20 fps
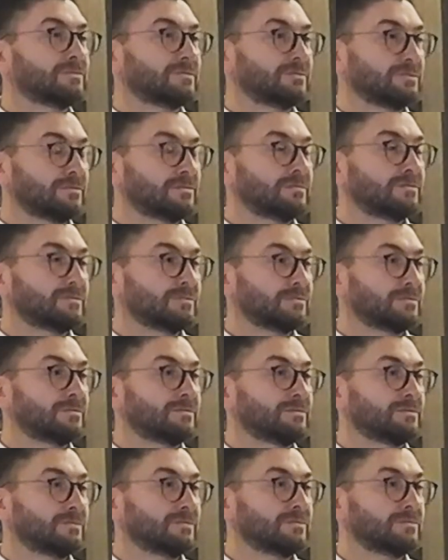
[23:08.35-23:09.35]
up the
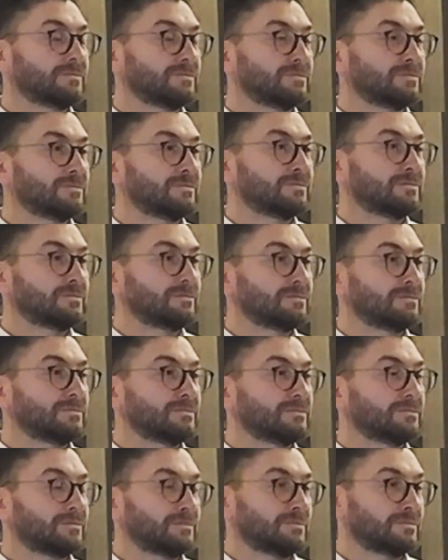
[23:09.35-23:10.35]
value chain of
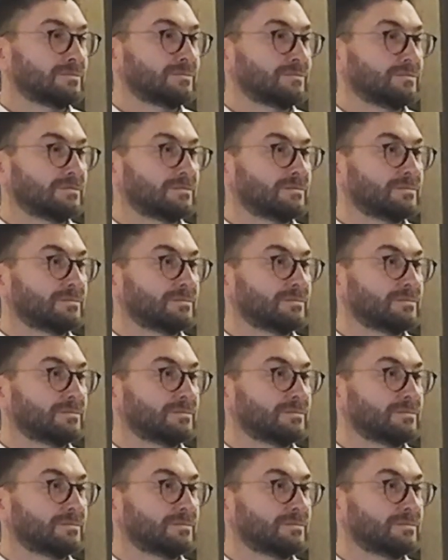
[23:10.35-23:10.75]
these products